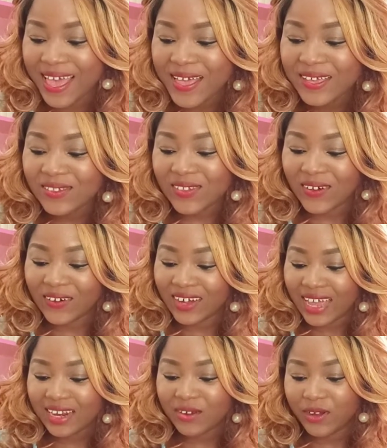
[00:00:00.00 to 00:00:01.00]
So
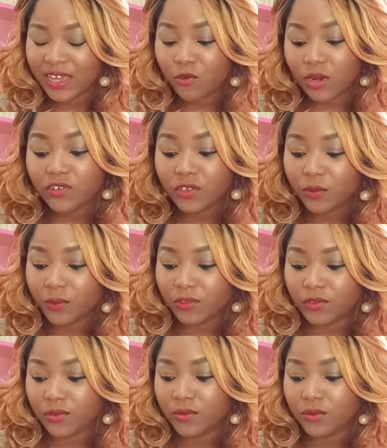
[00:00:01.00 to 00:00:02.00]
anyway, question number
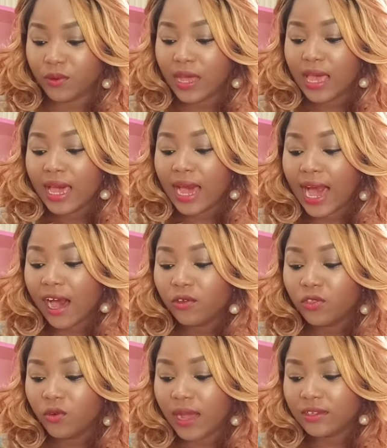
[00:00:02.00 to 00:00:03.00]
2,
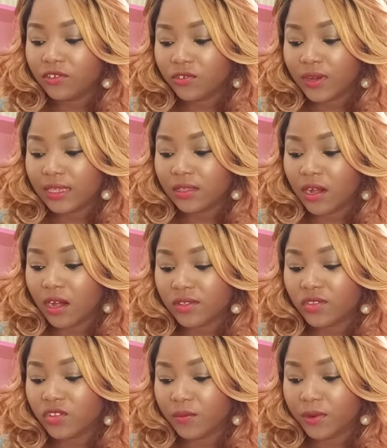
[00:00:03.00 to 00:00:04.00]
how to attract
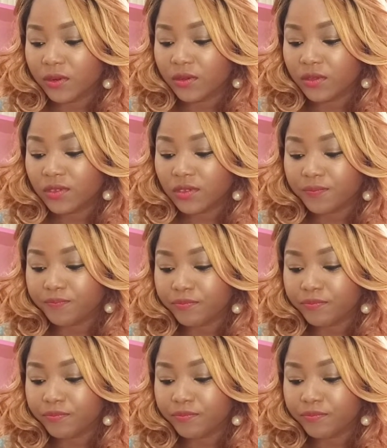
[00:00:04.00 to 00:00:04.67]
customers?